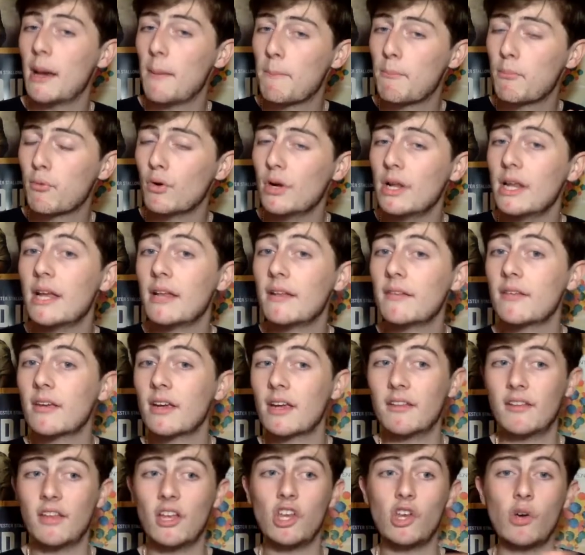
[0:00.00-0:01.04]
brilliant
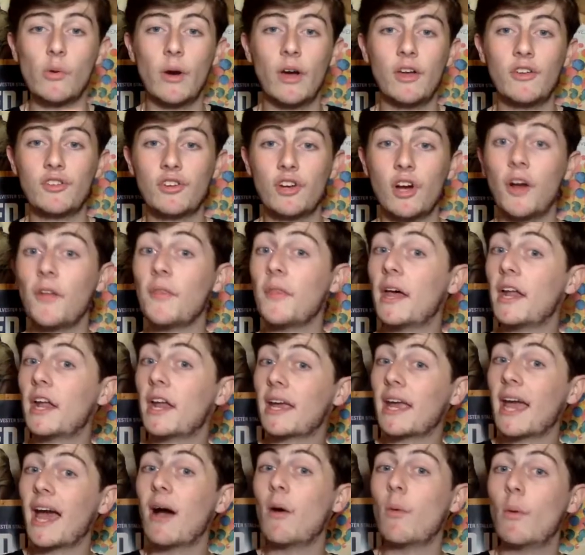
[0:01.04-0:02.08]
continuation on, and I
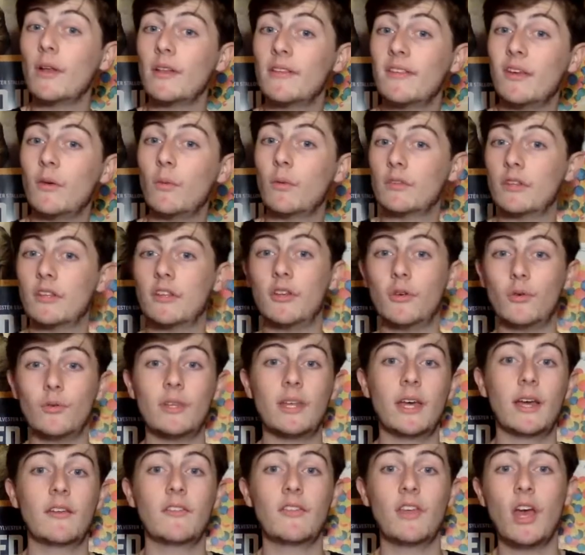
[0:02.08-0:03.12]
can't wait to see what they do
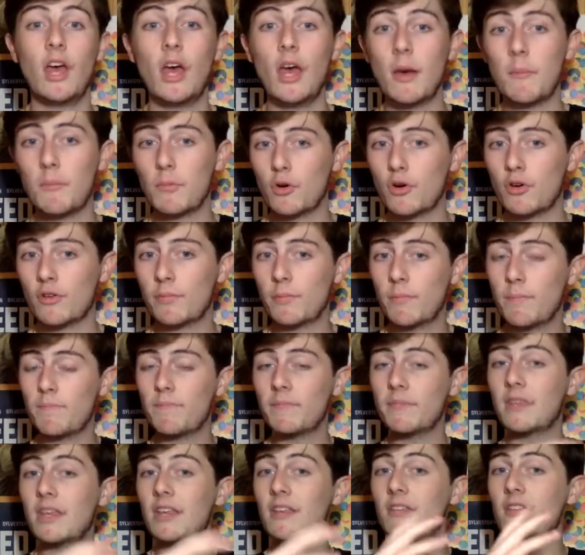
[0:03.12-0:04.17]
next, because
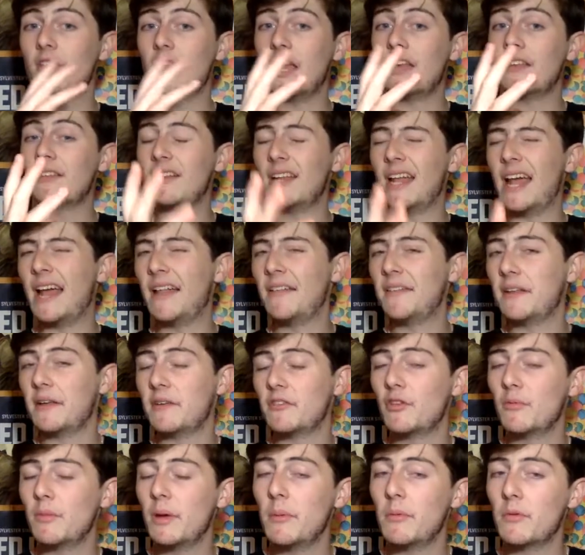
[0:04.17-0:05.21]
this isn't ending.
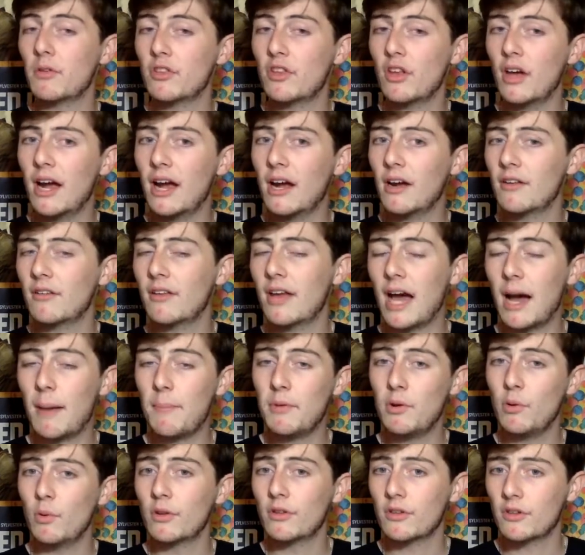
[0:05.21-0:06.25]
Some people aren't
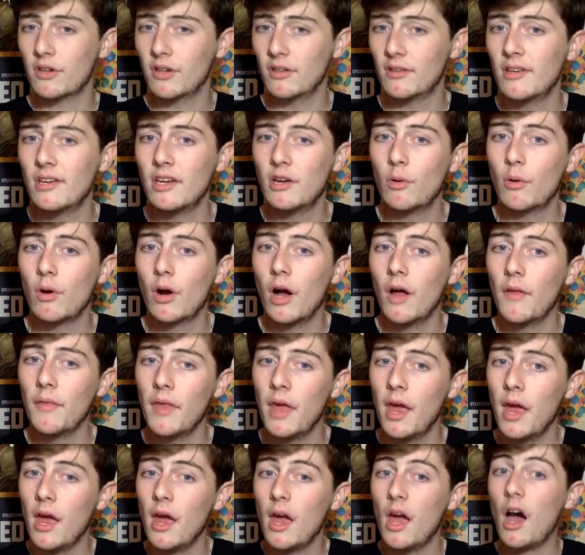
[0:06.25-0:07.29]
happy with their continuing on.
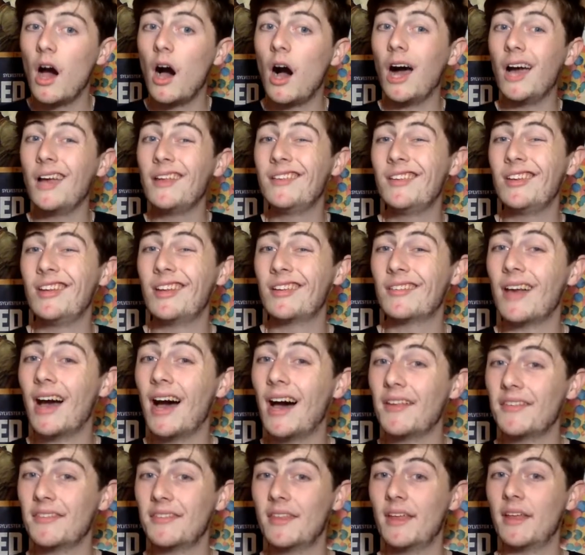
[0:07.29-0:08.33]
I see this
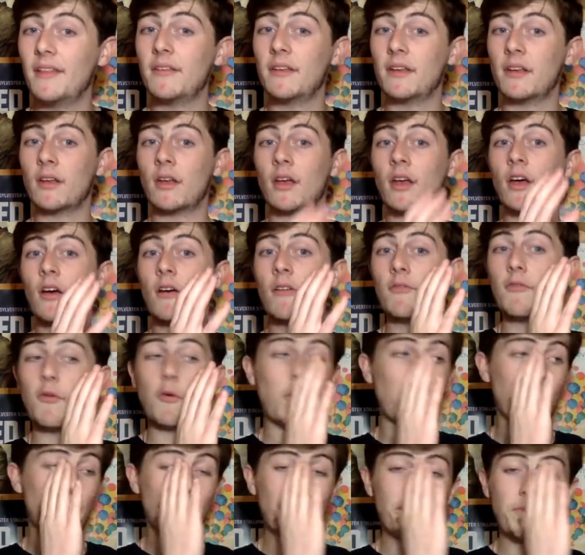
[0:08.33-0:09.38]
as an ending
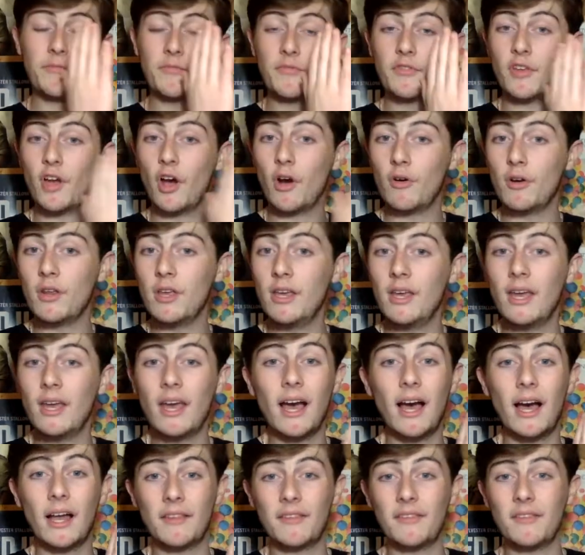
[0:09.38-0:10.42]
for Tony
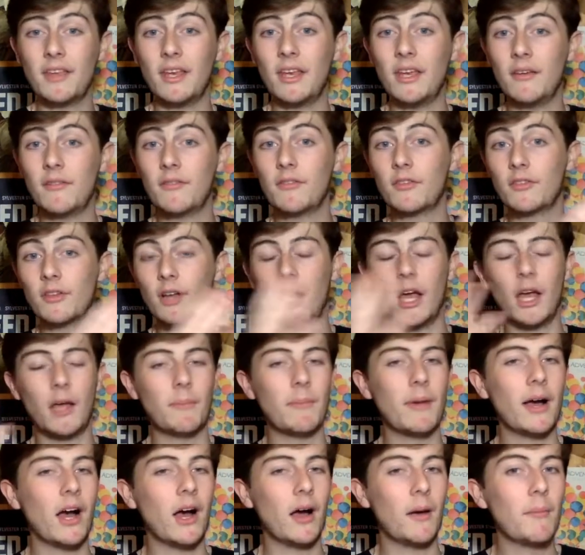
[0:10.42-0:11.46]
and Steve, because I
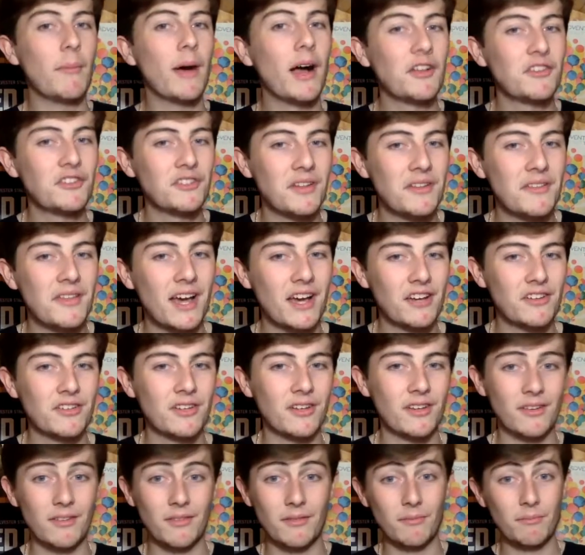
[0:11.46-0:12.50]
imagine
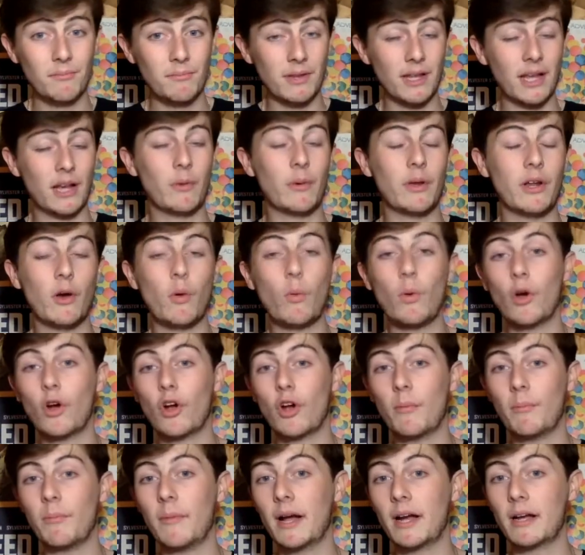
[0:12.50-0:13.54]
Natasha, Black Widow, will
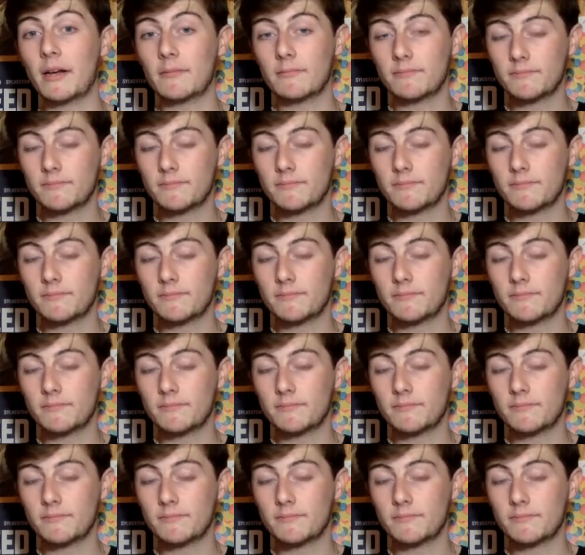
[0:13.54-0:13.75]
come back.